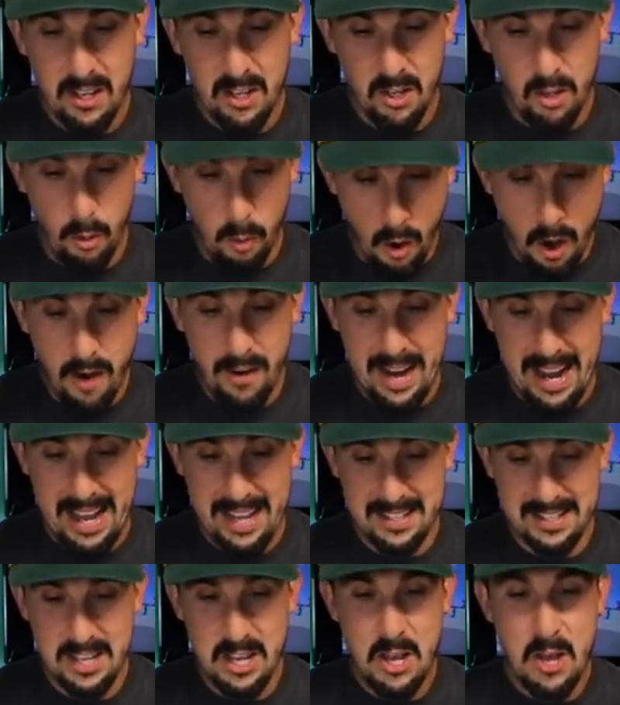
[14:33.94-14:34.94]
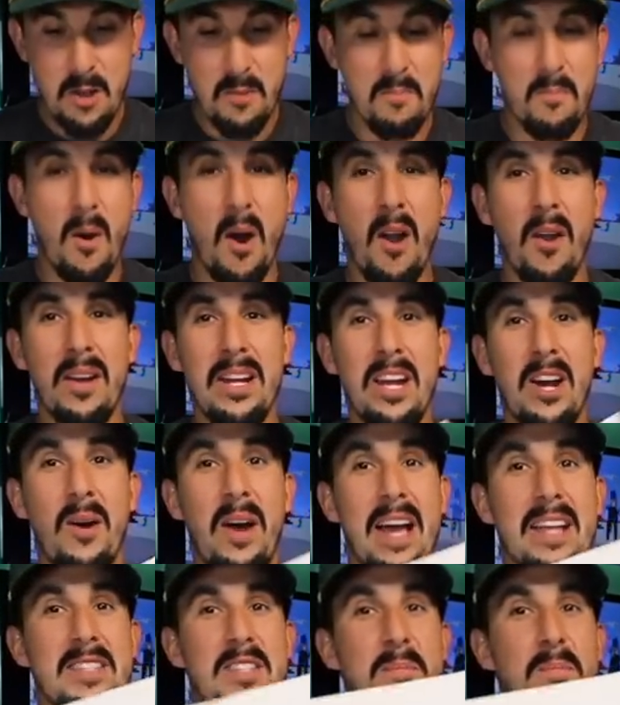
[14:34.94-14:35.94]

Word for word: Juarez, Mario as the